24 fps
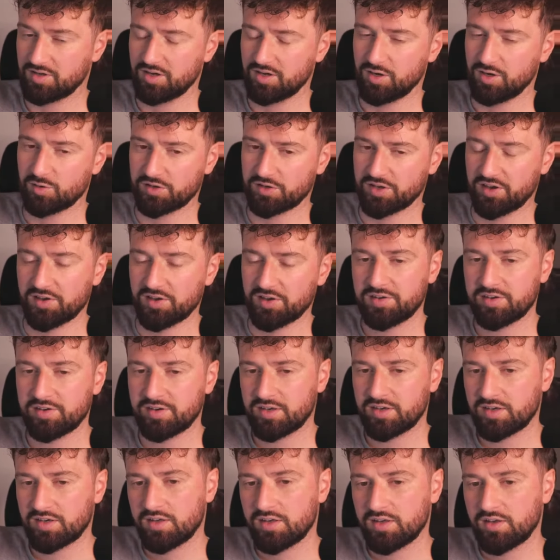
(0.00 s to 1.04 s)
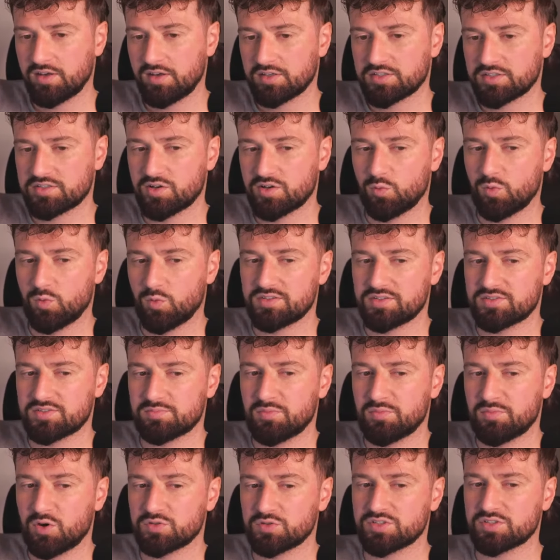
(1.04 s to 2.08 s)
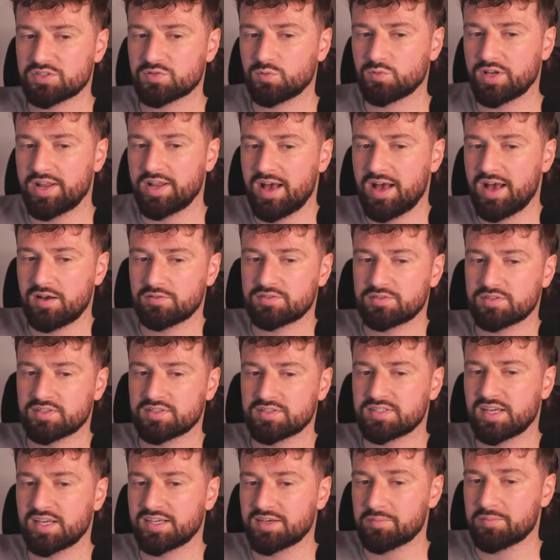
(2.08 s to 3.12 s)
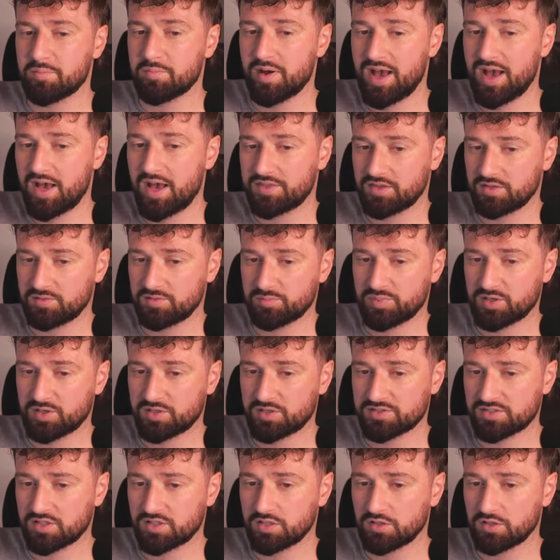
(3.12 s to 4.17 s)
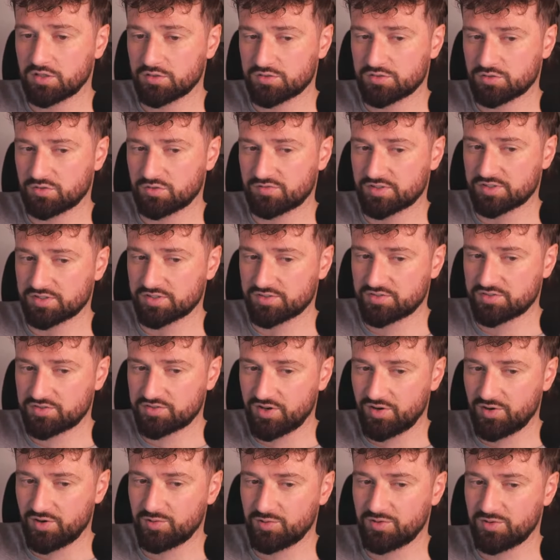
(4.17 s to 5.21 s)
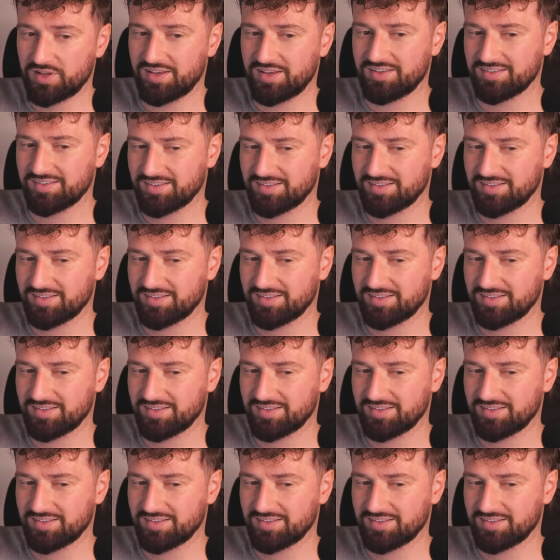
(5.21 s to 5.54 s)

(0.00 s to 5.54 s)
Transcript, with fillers: Okay, so once Moses went out to take a bath and put his clothes over a stone,